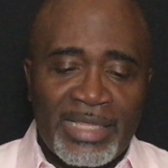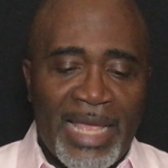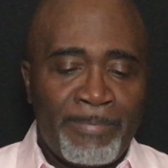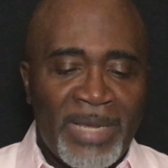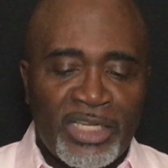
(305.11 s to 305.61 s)

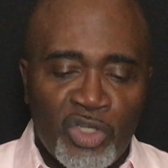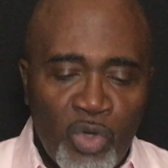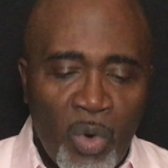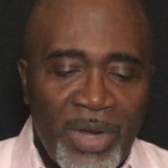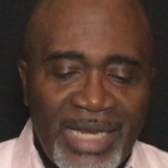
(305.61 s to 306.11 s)
That means
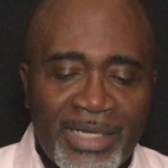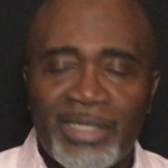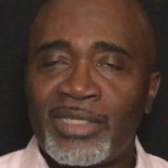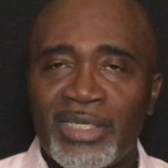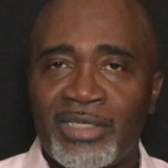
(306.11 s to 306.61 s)
no
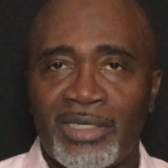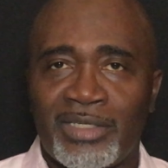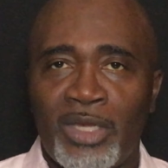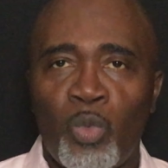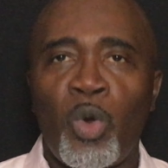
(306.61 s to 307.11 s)

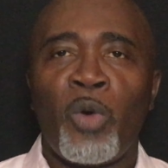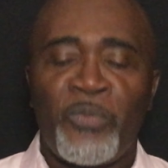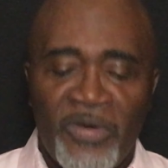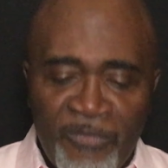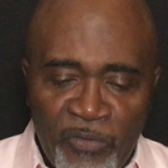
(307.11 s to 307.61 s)
inconsistency will
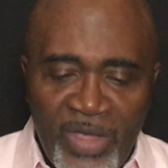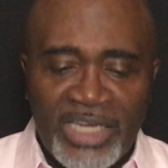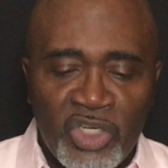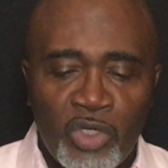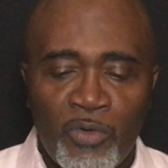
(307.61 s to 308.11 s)

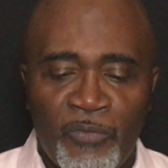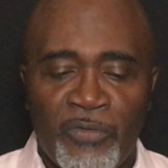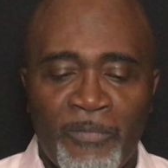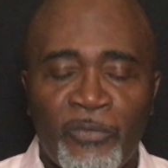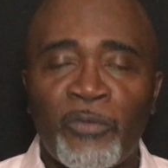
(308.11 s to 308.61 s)
prevent you
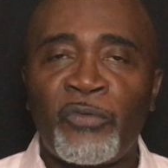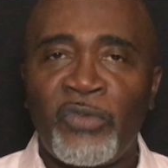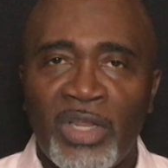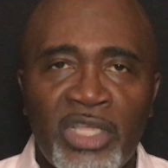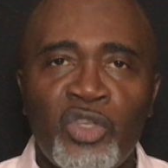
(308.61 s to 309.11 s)
from
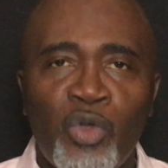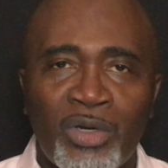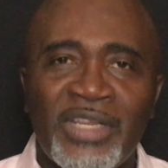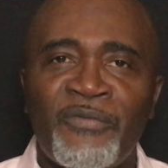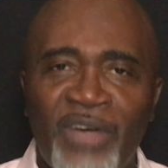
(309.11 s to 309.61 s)
fulfilling your
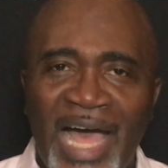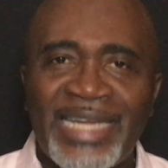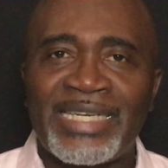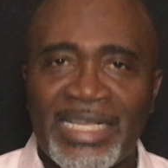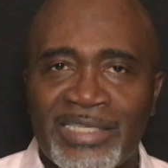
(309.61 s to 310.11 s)

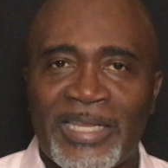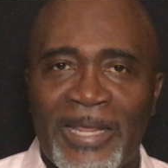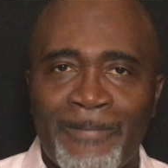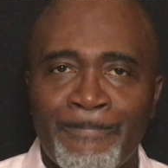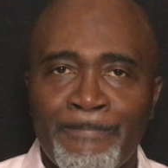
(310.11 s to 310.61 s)
divine destiny.